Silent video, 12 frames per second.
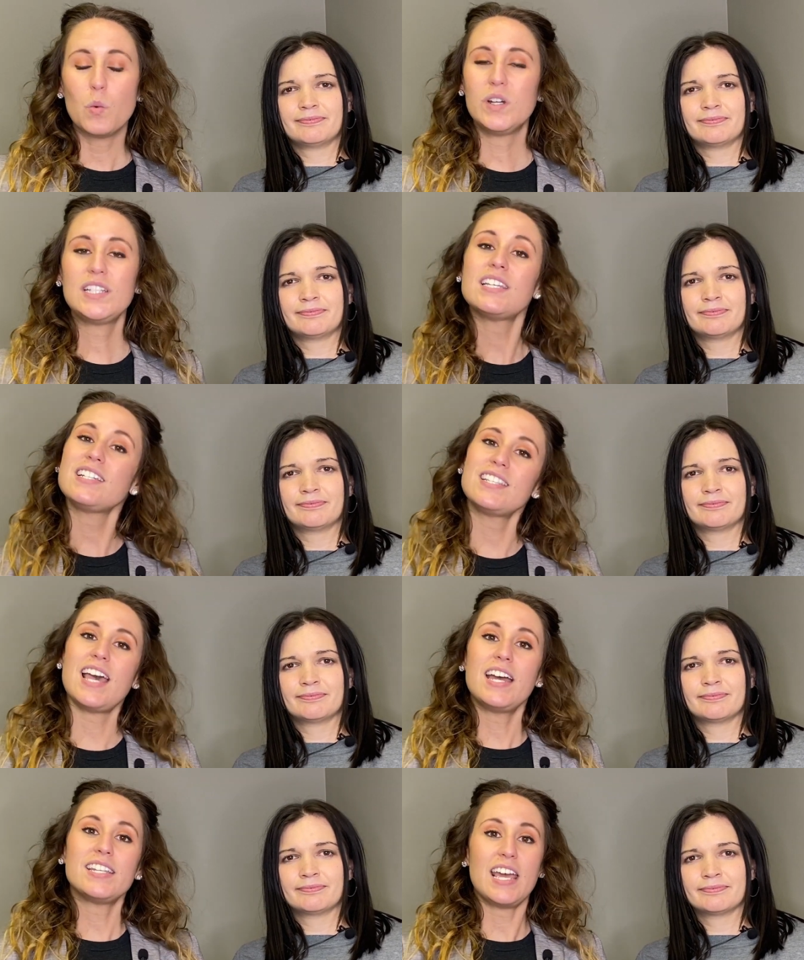Speaker 1: Once they
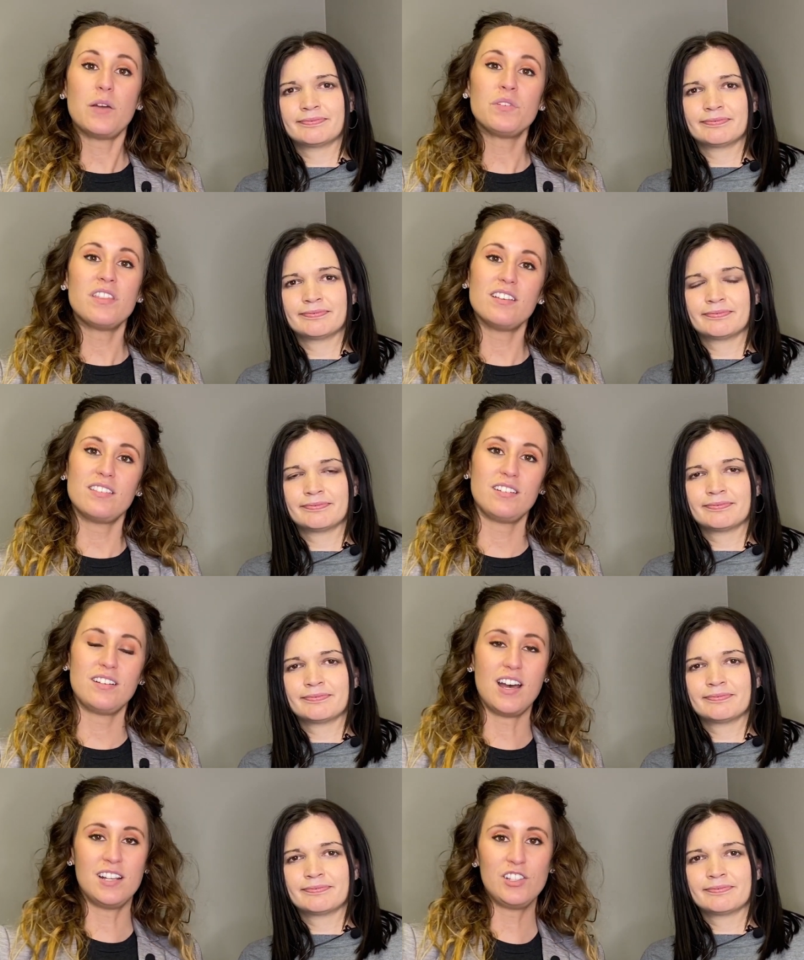sat down with us
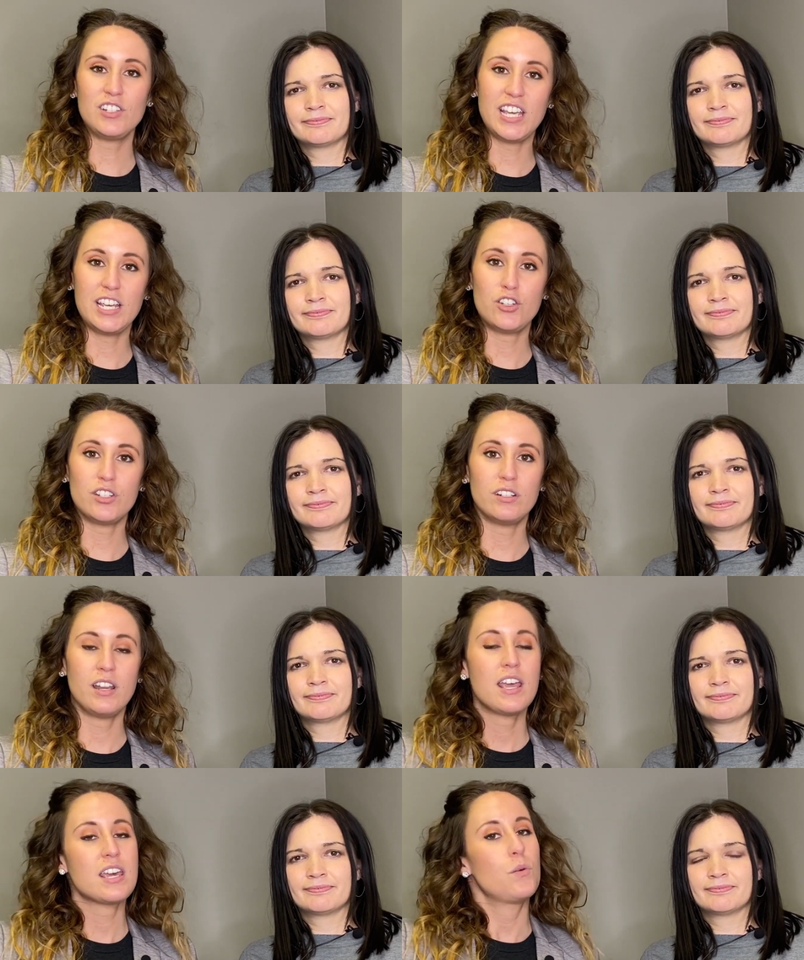in a
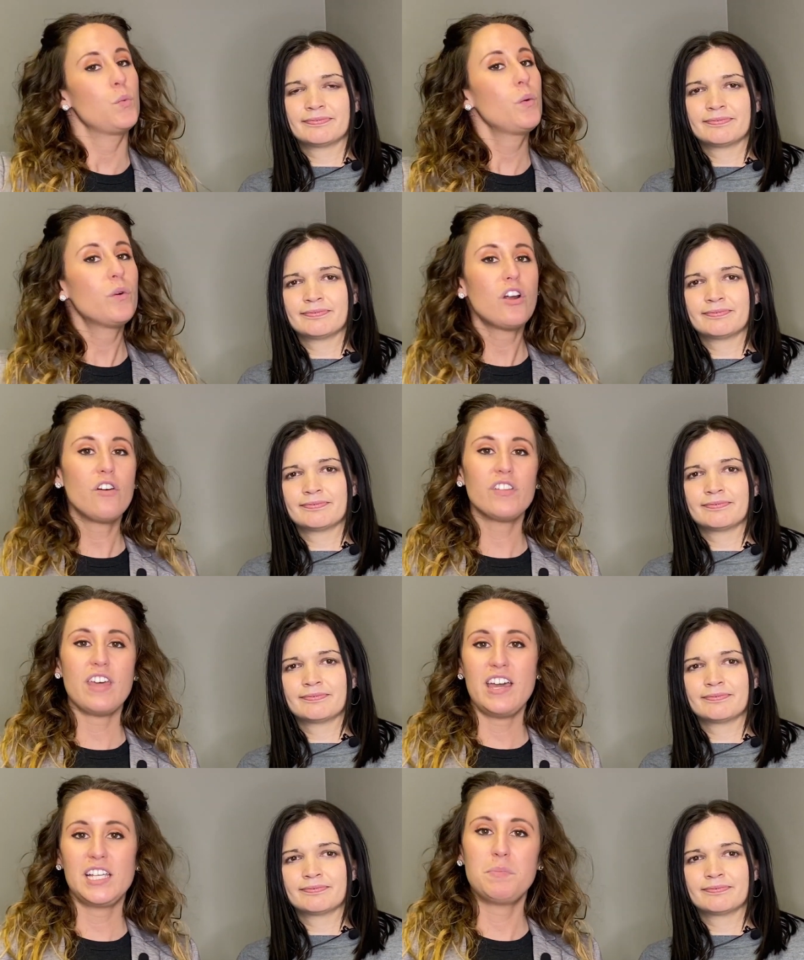consultation and we went over
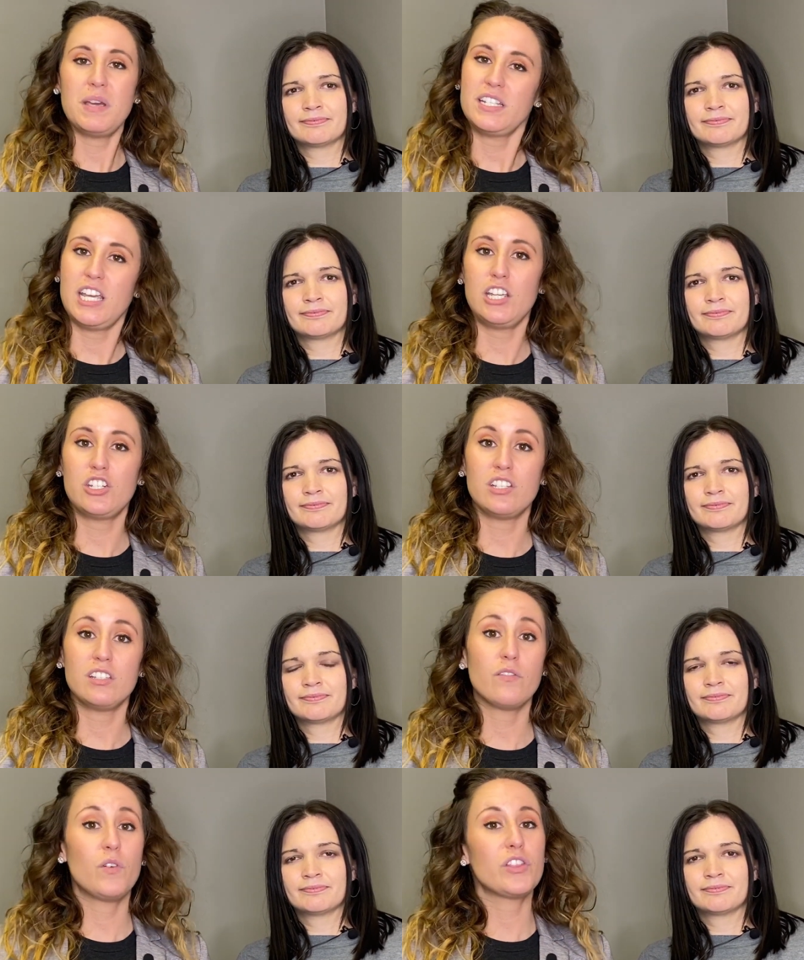the
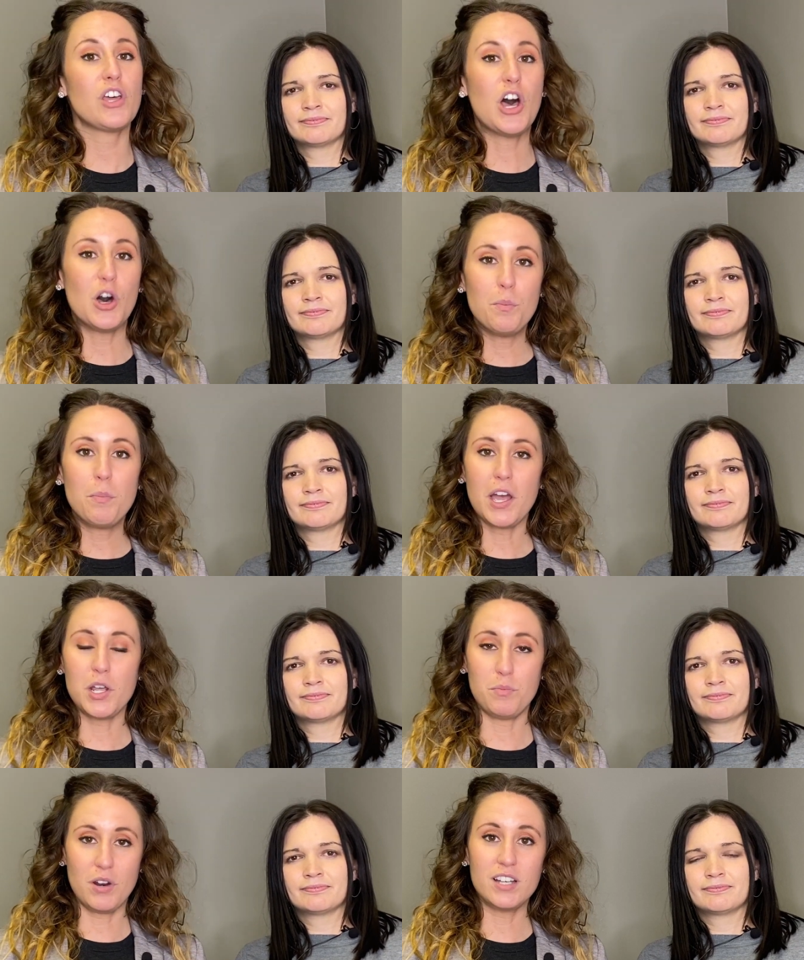expectations of what the home
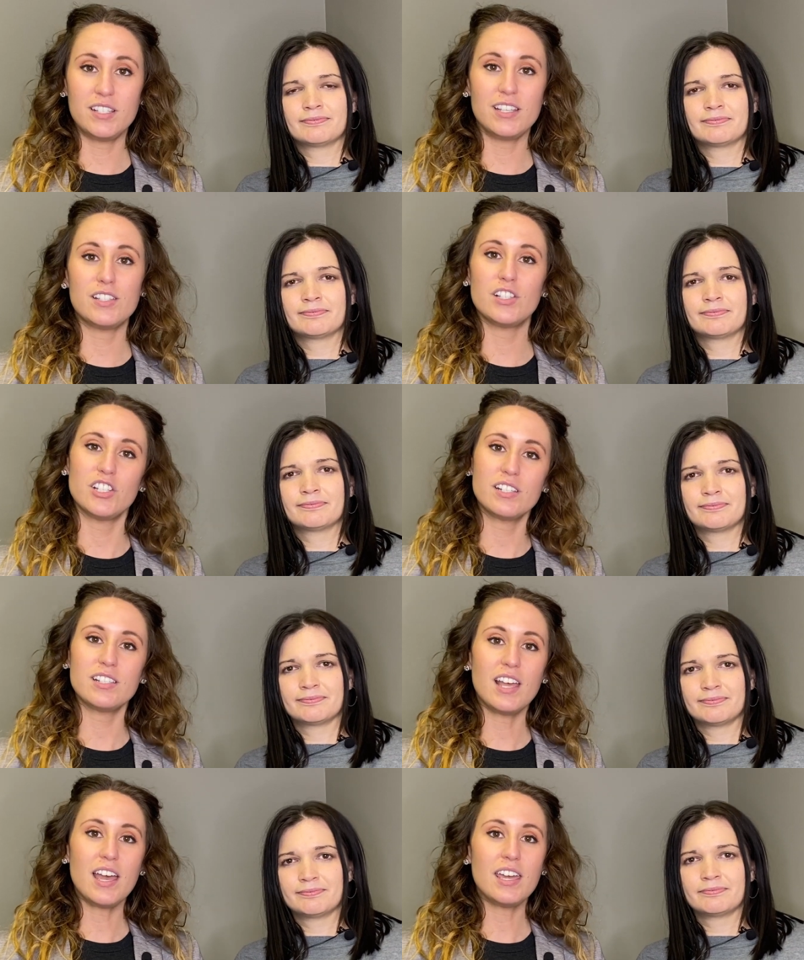buying process
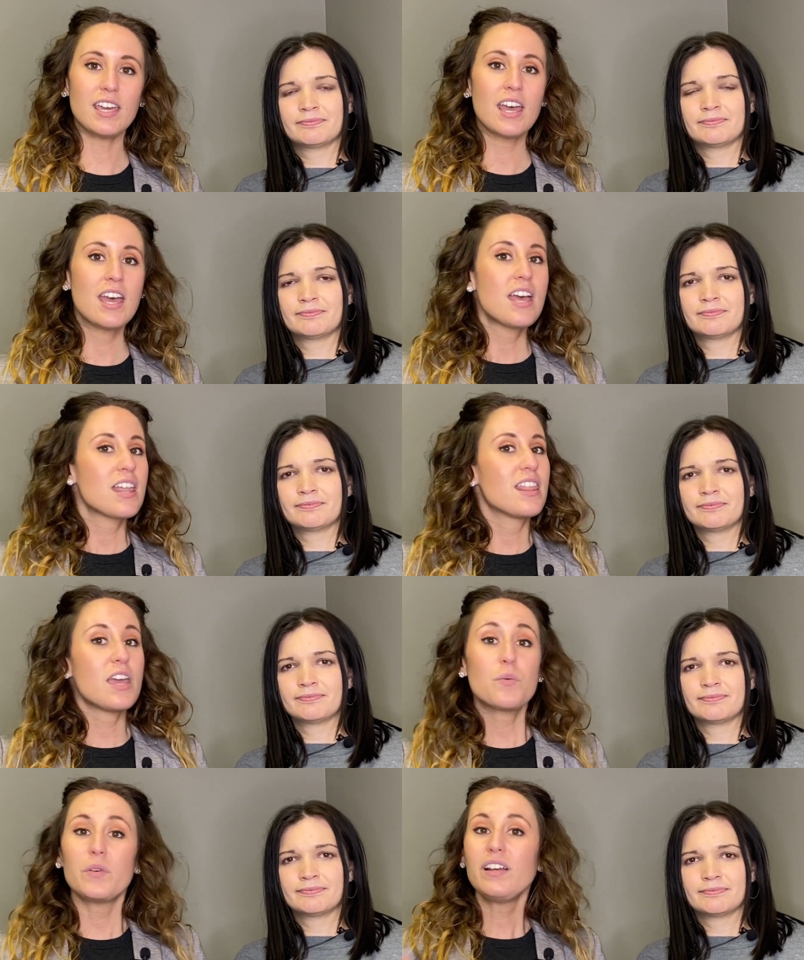looks like,
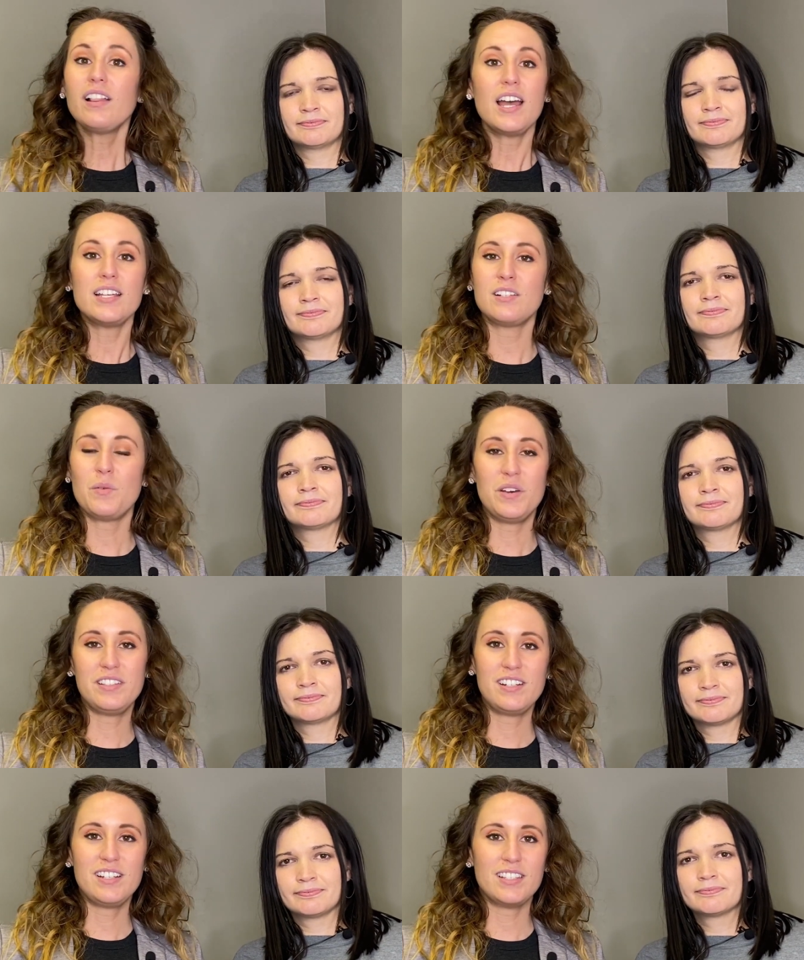they realized it
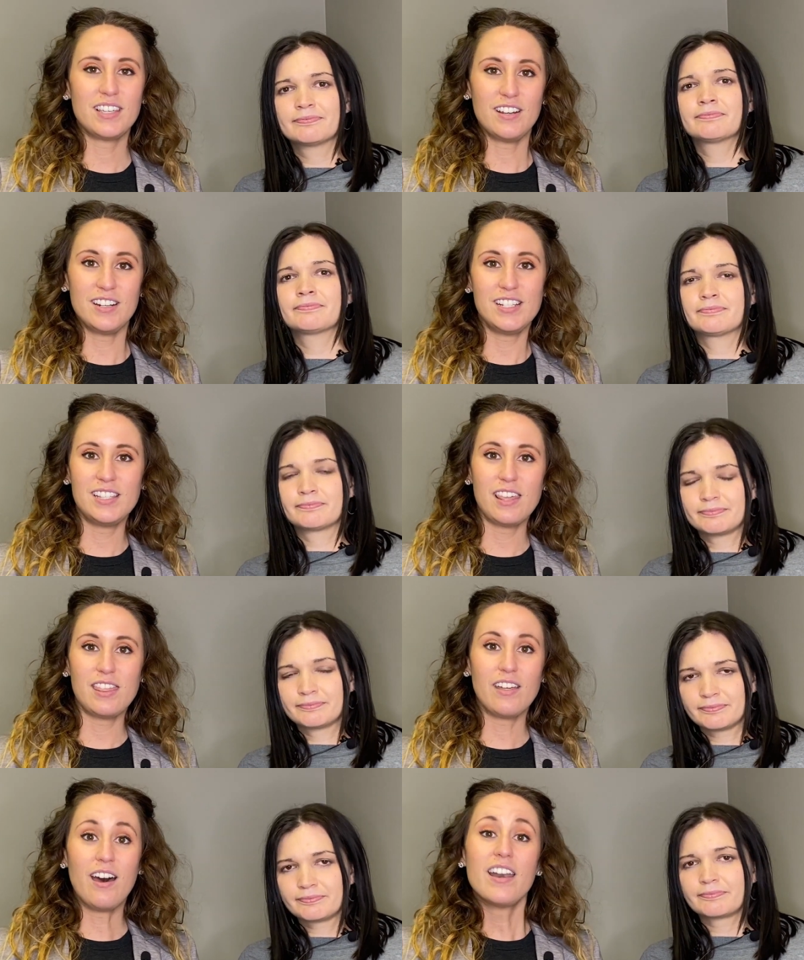wasn't as scary as
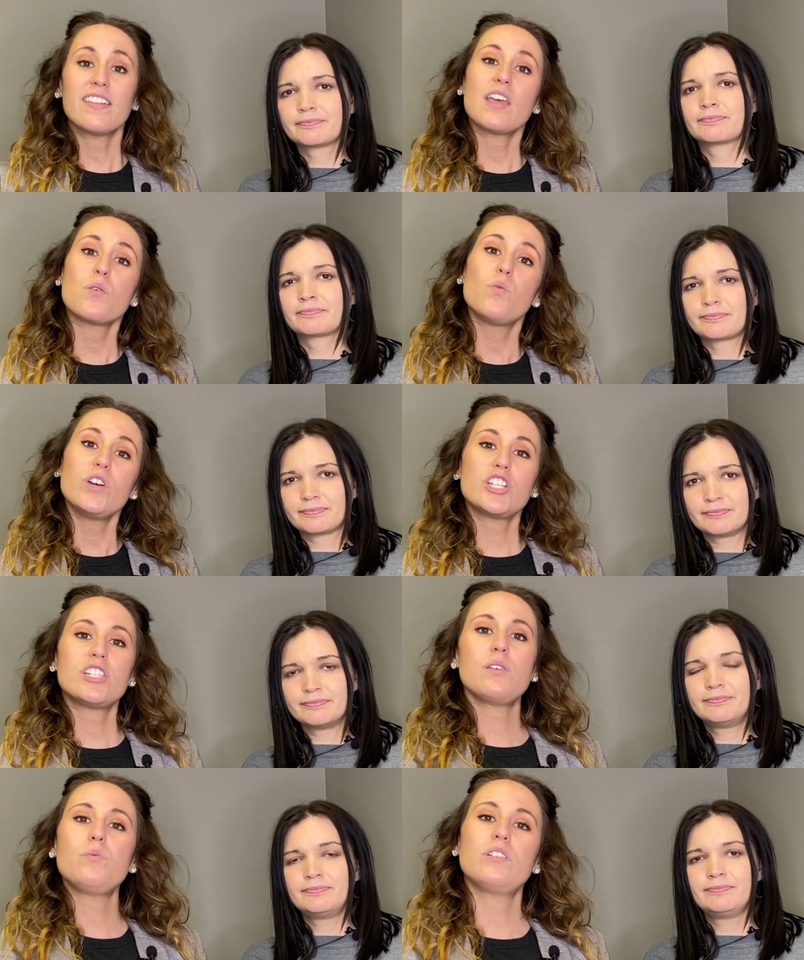they thought and they
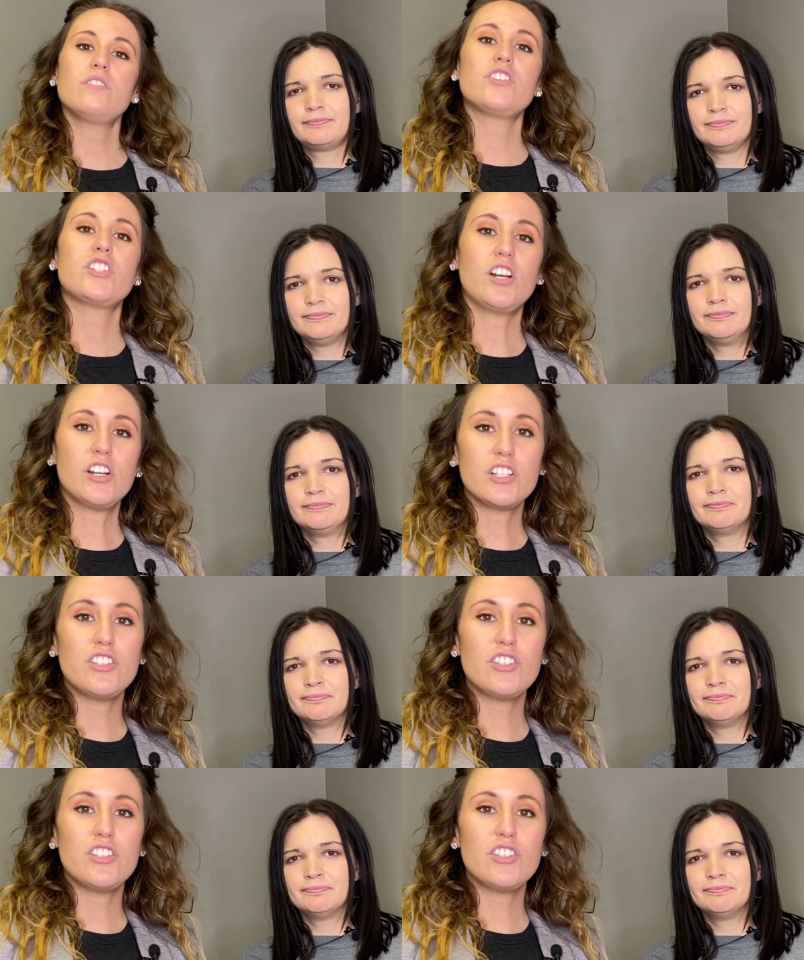wished they would have started